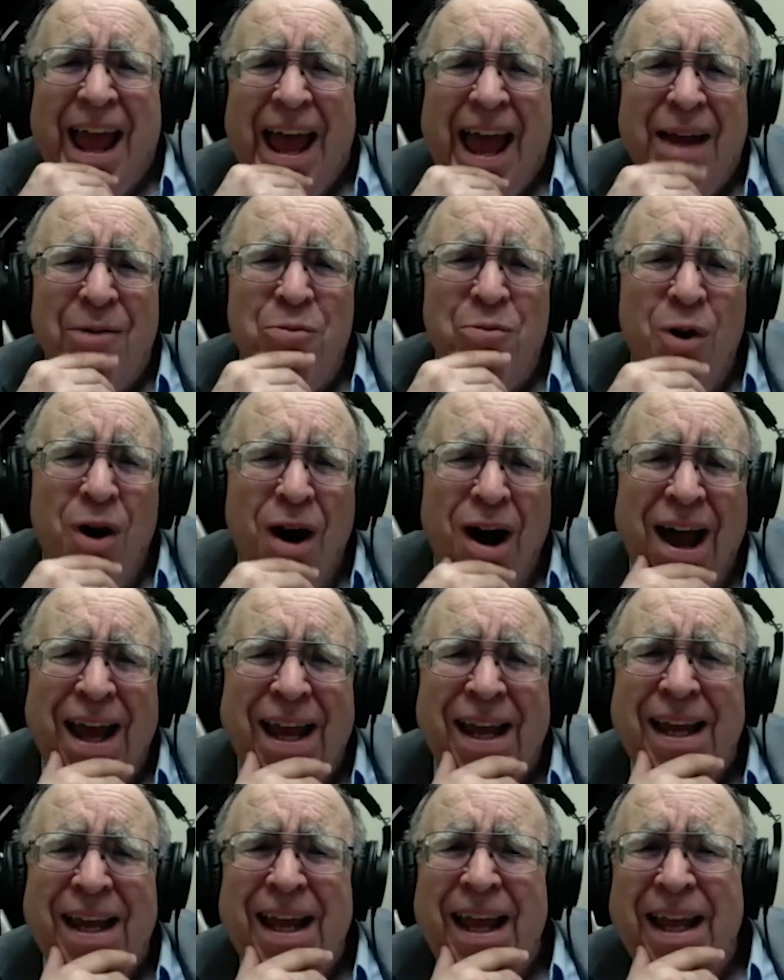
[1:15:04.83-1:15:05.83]
And
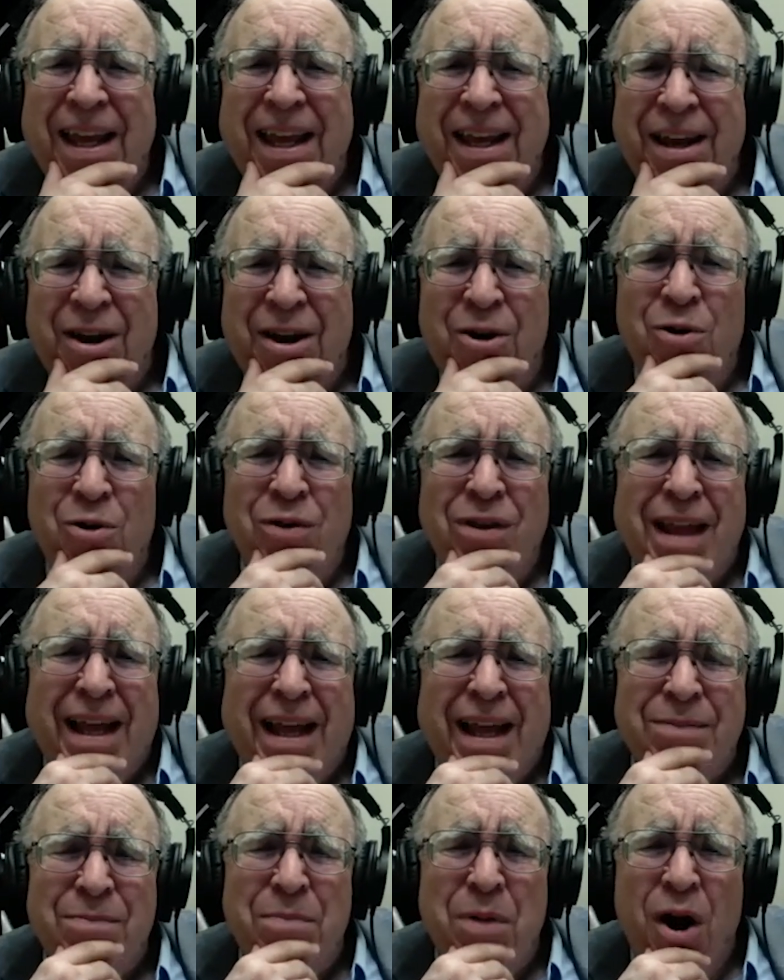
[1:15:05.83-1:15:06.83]
why? You know,
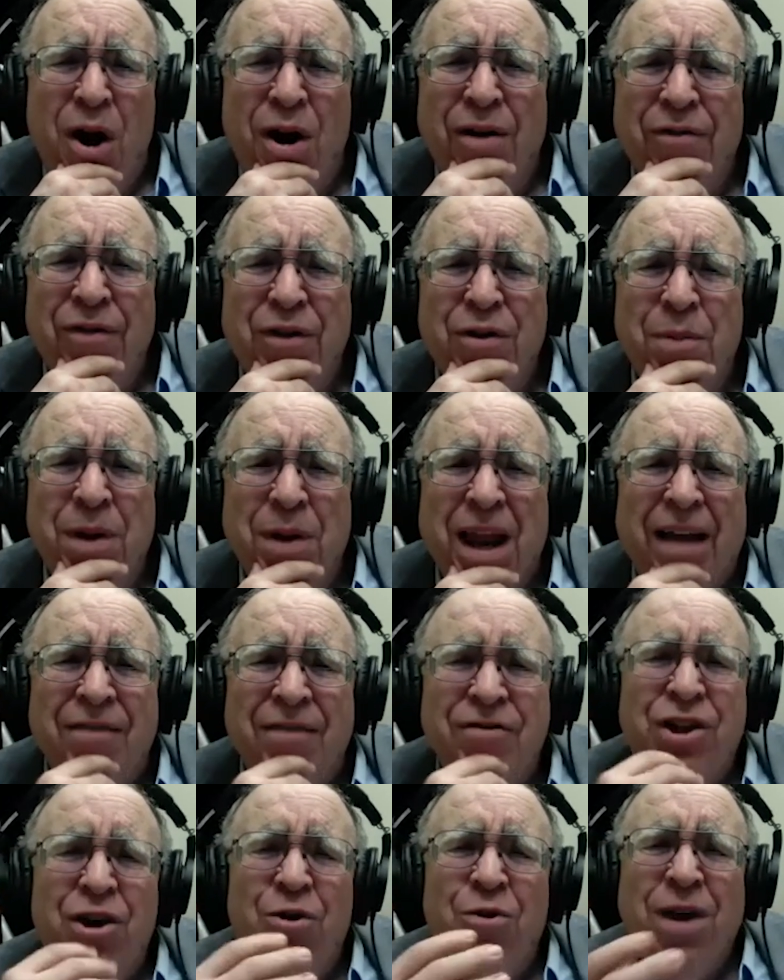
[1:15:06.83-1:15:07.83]
that's part of human life.
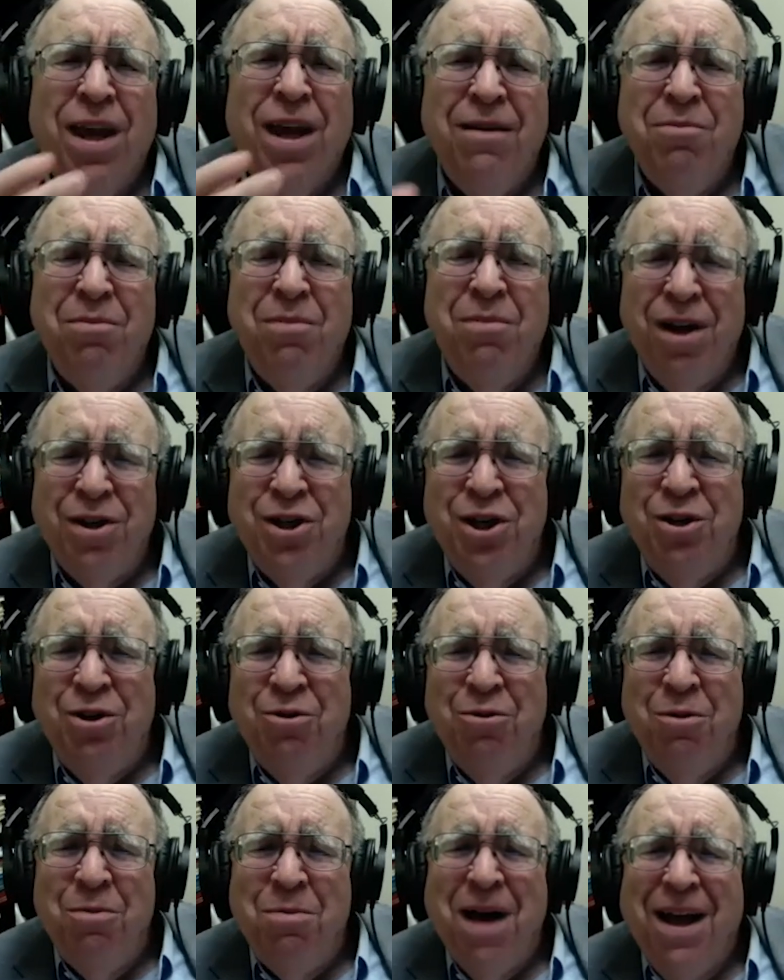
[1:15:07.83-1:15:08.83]
So in Much
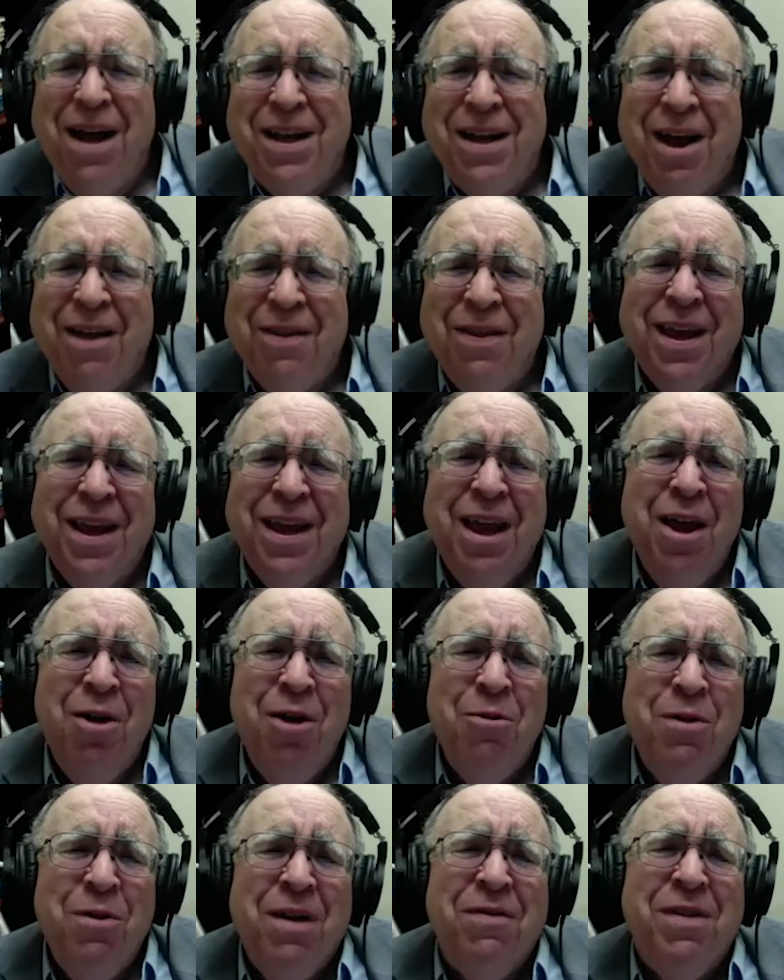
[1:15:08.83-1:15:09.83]
Ado About Nothing,
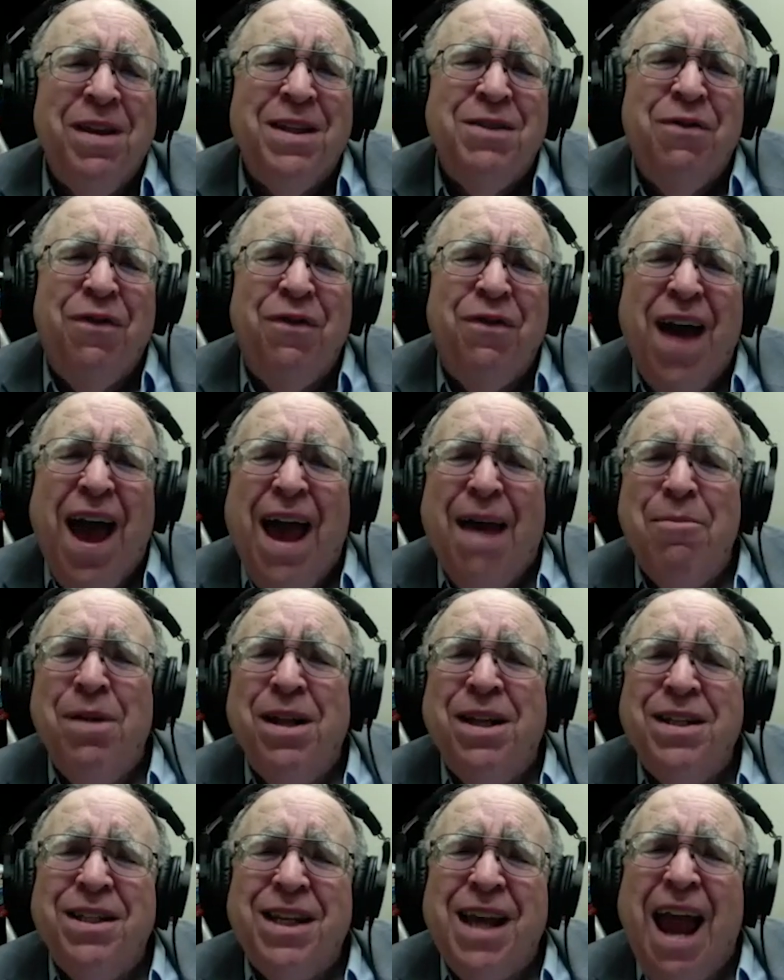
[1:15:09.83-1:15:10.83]
we have this
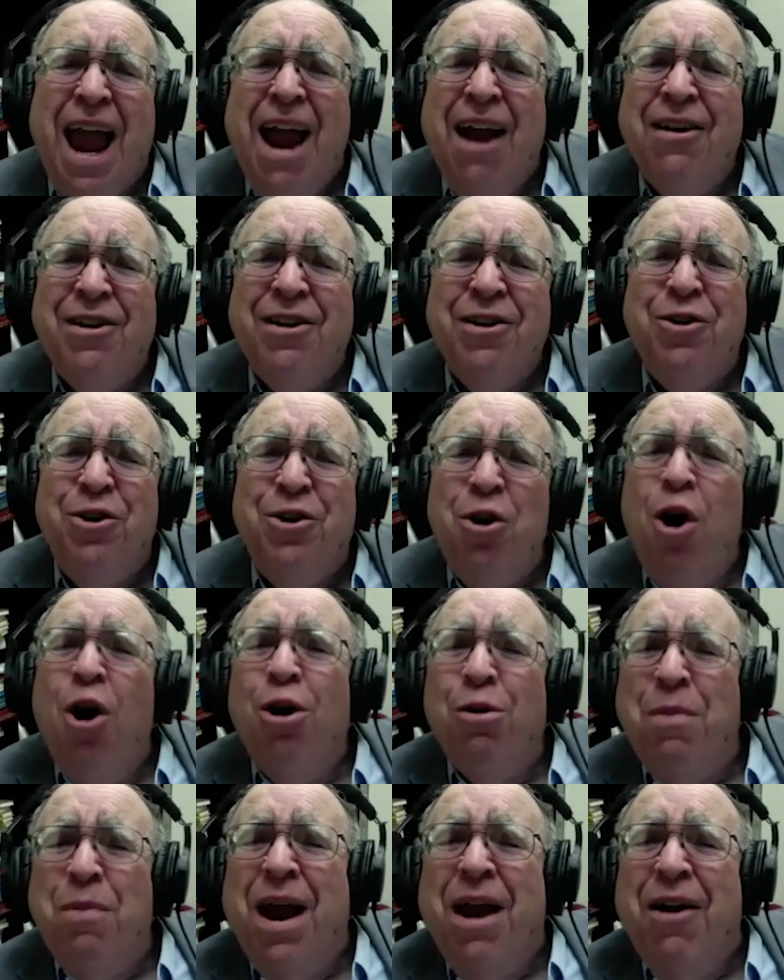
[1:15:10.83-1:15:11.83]
fabulous character,
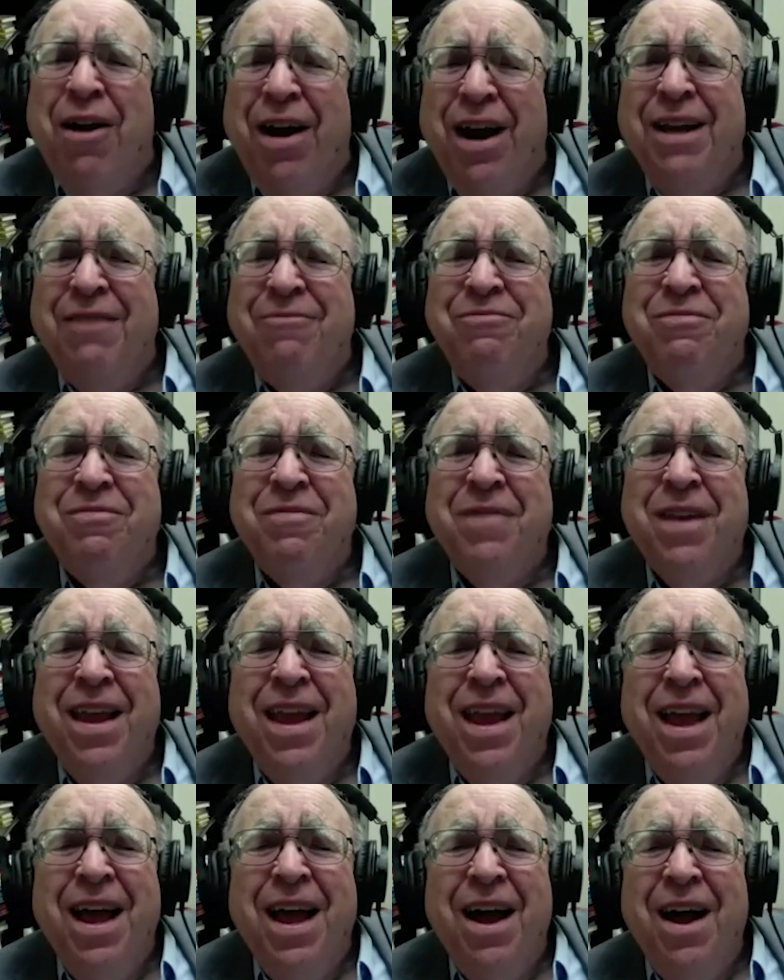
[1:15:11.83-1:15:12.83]
Dogberry,
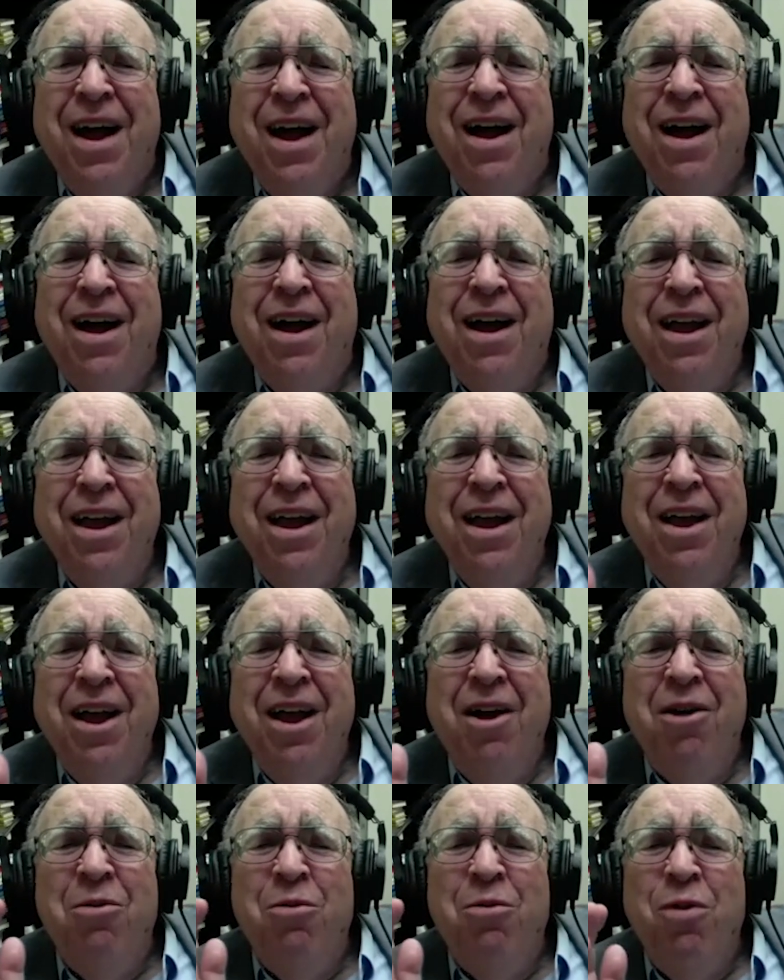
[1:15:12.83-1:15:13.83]

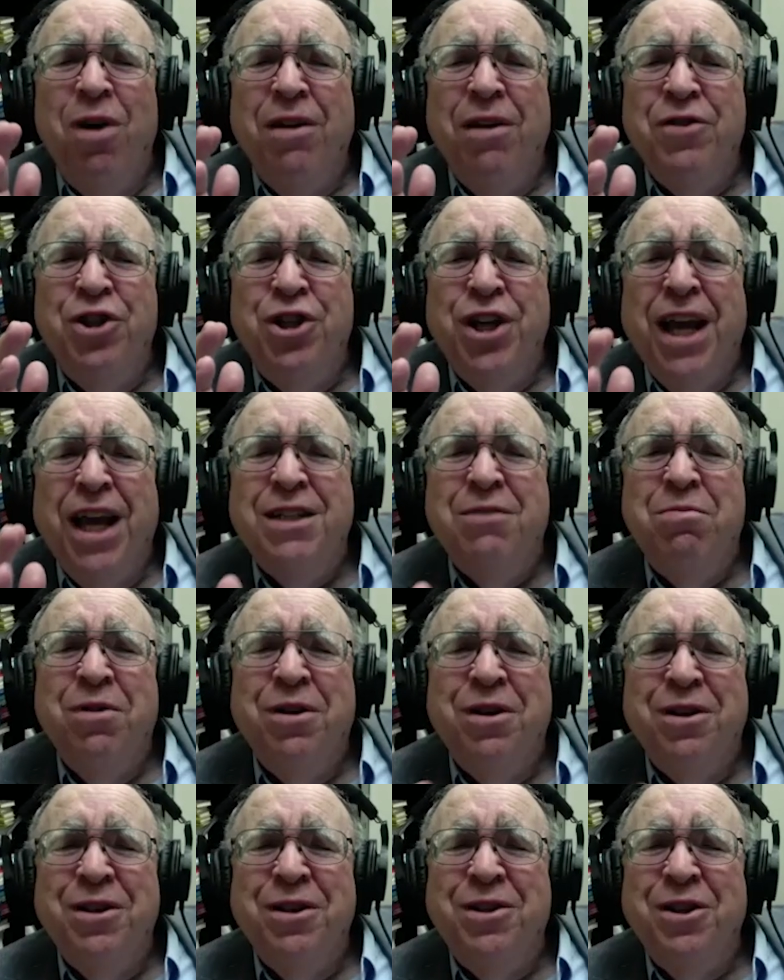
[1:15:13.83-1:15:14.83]
one of
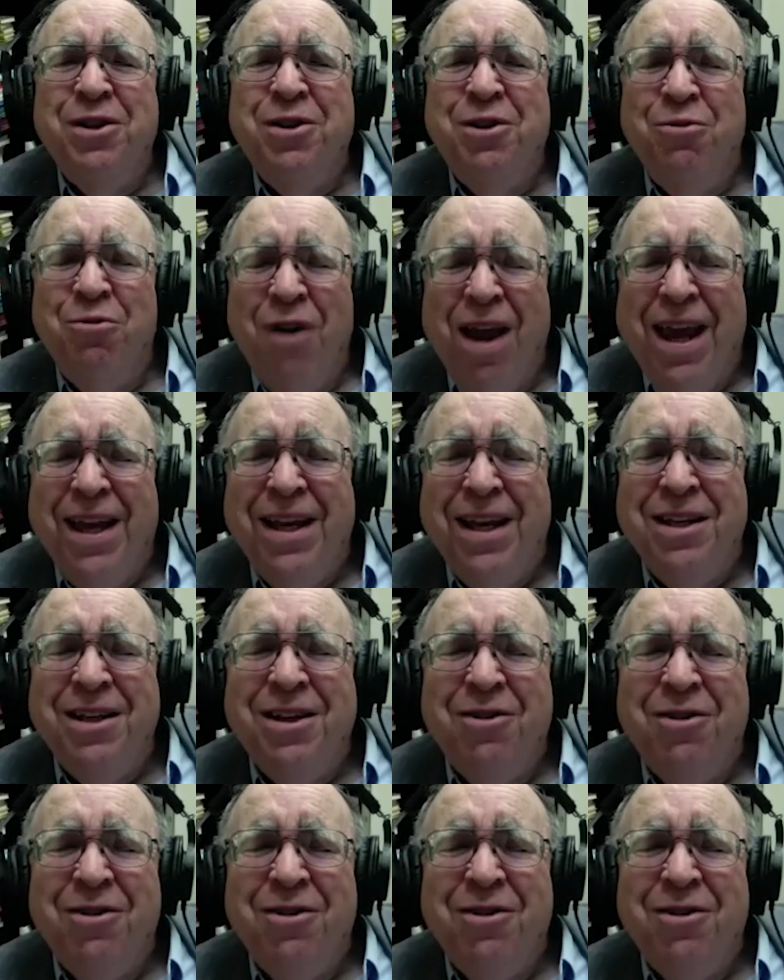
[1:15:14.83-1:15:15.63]
Shakespeare's great